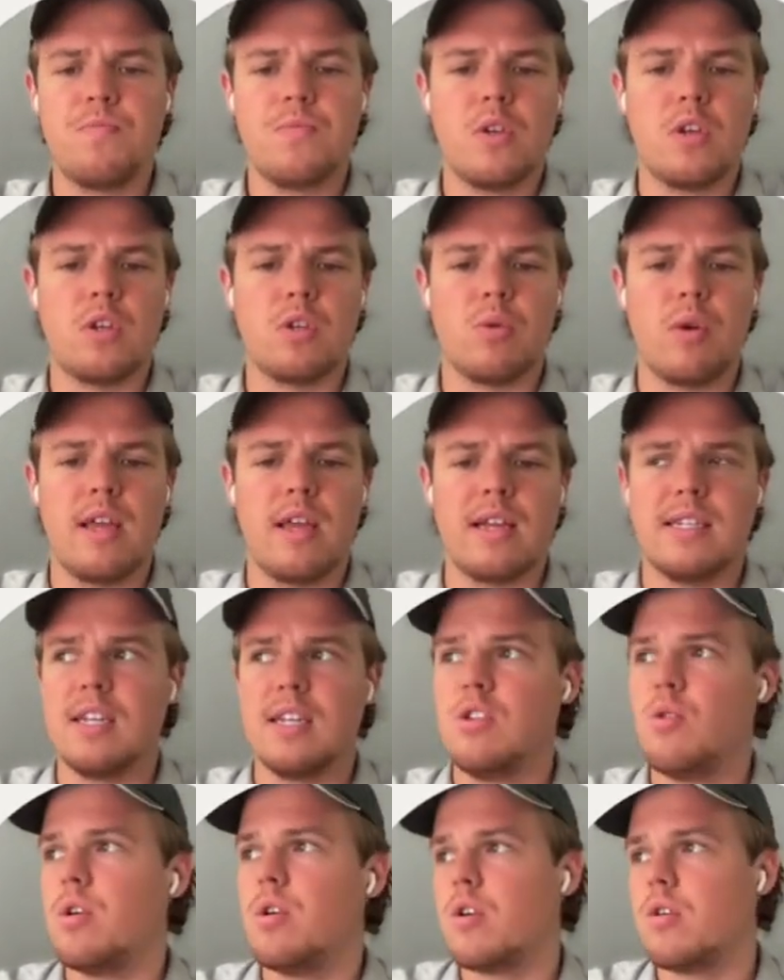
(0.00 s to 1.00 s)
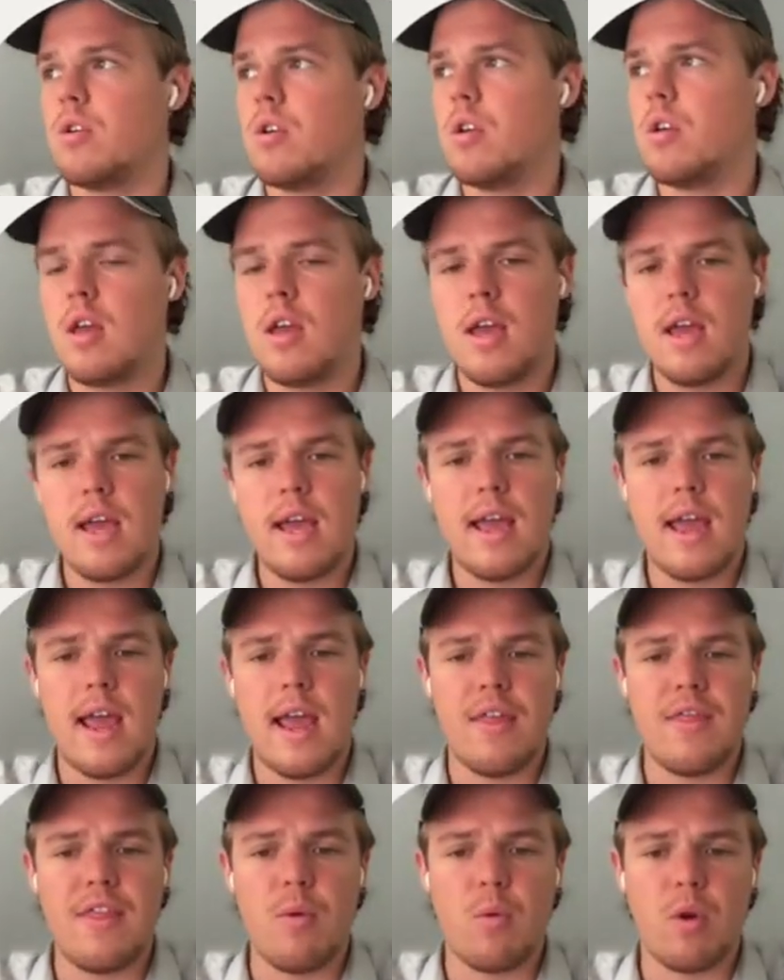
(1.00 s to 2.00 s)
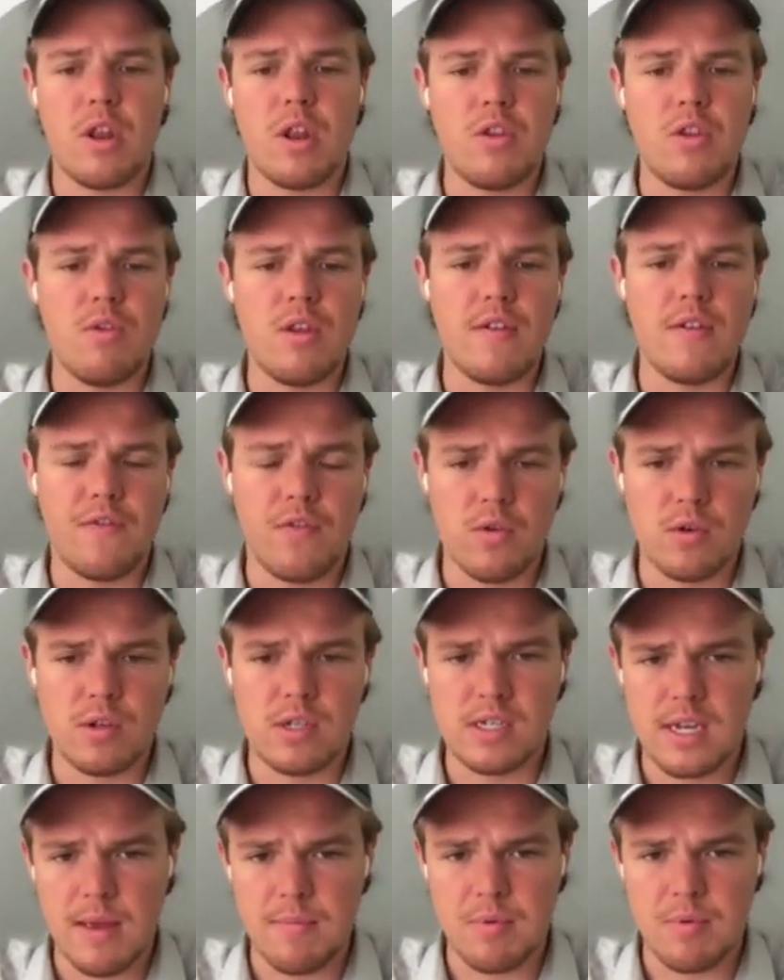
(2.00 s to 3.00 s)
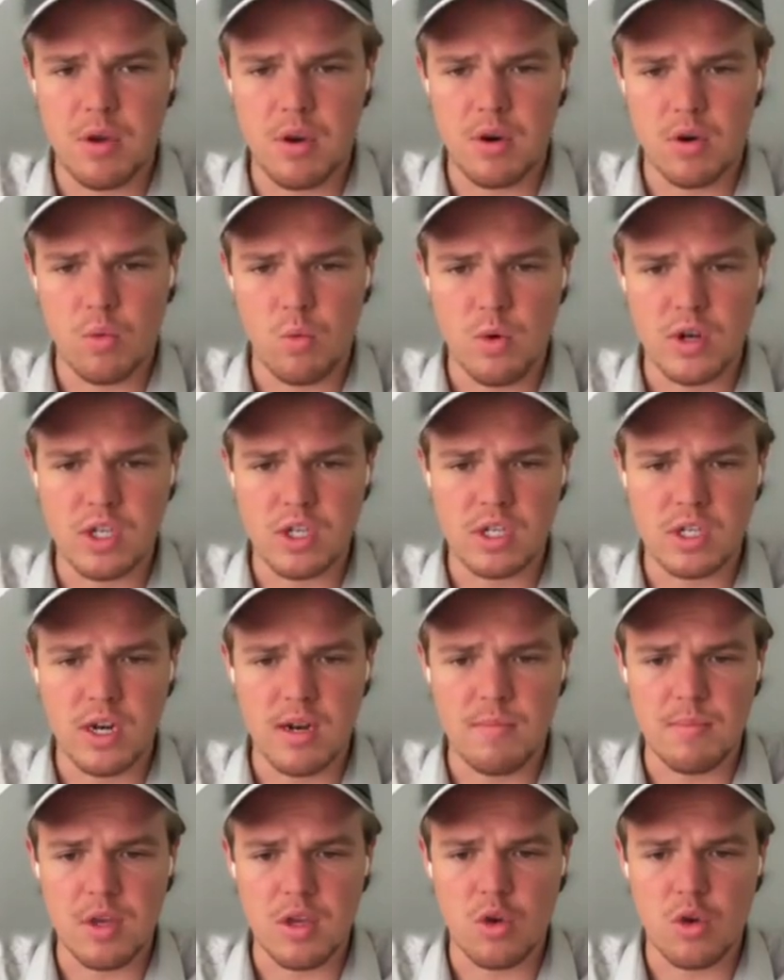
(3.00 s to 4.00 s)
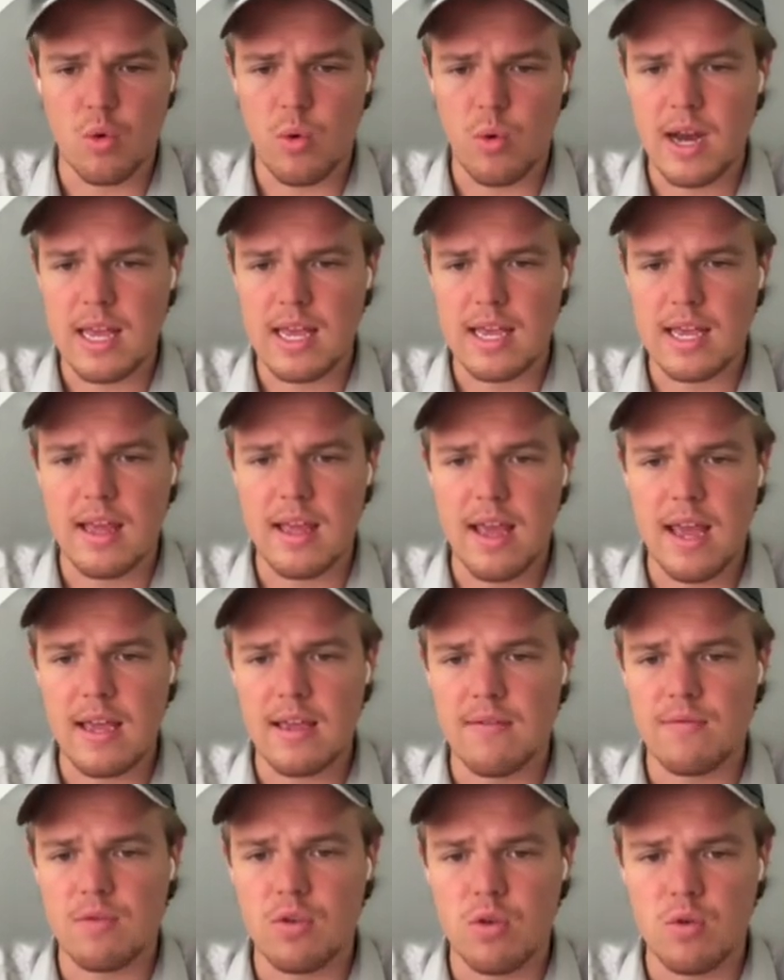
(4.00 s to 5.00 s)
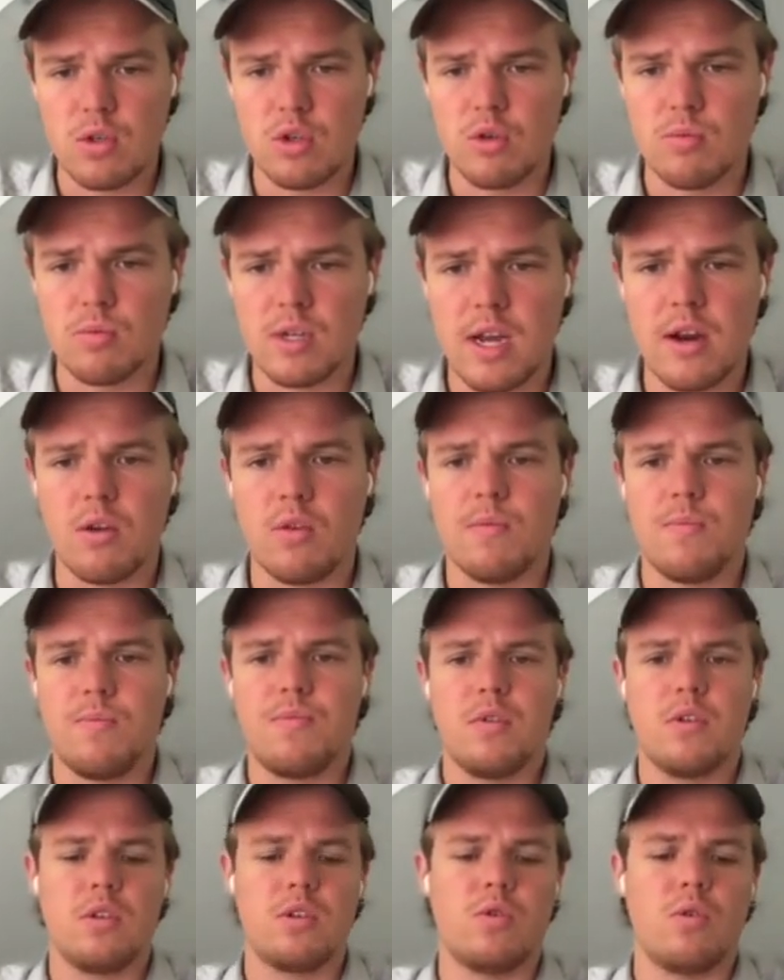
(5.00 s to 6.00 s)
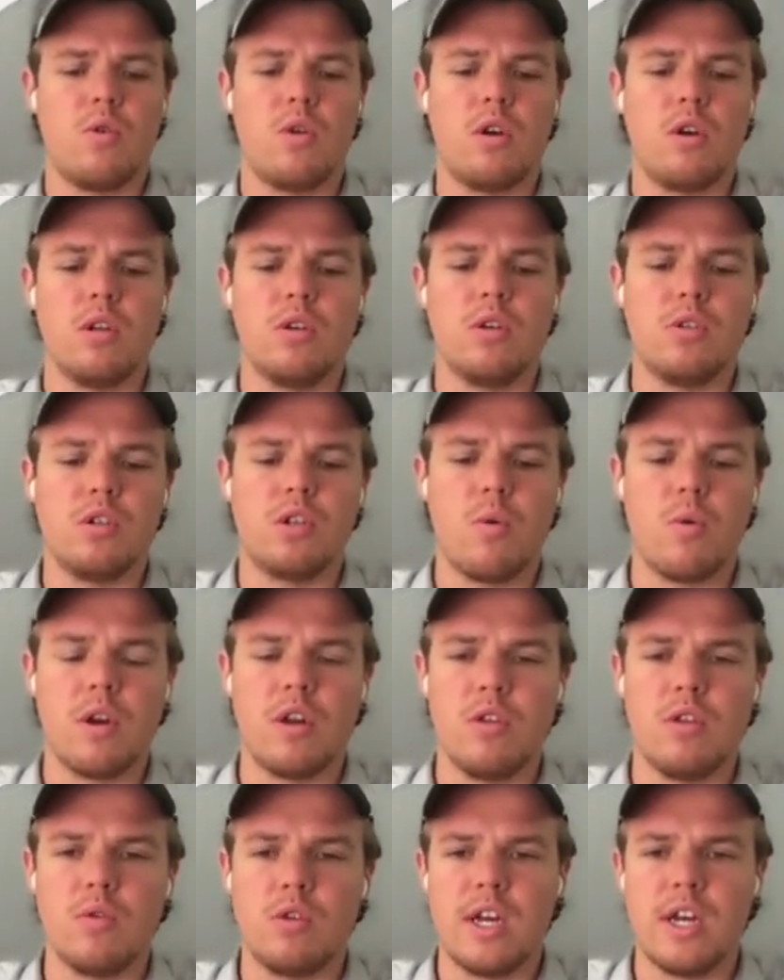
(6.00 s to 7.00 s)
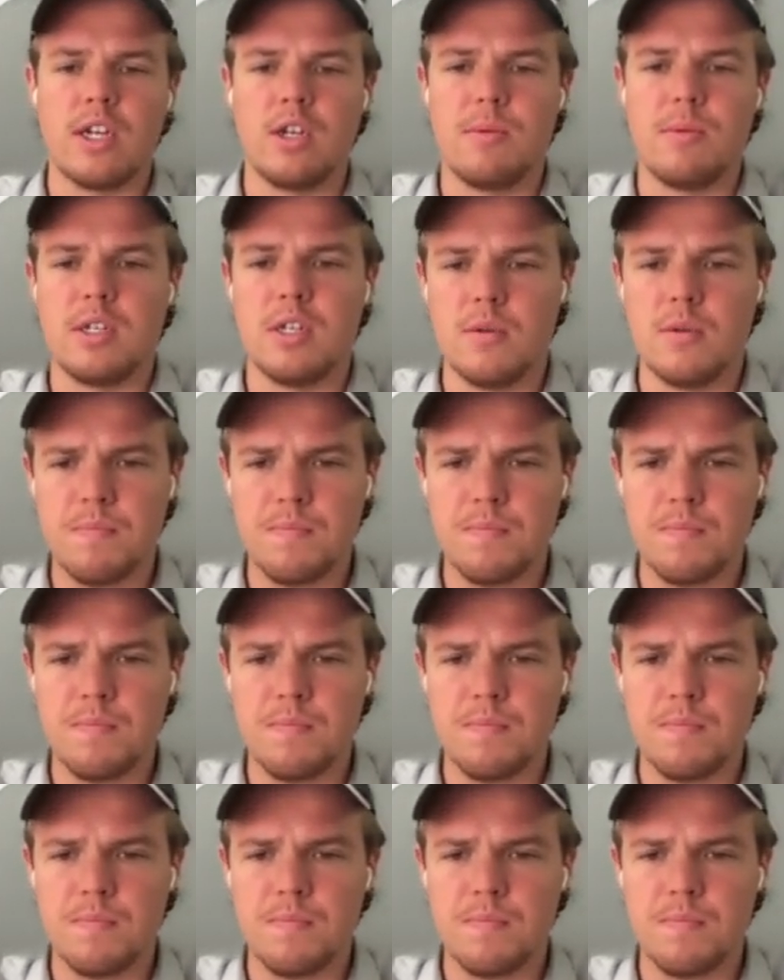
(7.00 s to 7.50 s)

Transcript: So we're gonna hit continue here. And then we're gonna do the first step here, which is gonna be creating a YouTube title. So in order to do so, we're gonna do ChatGPT.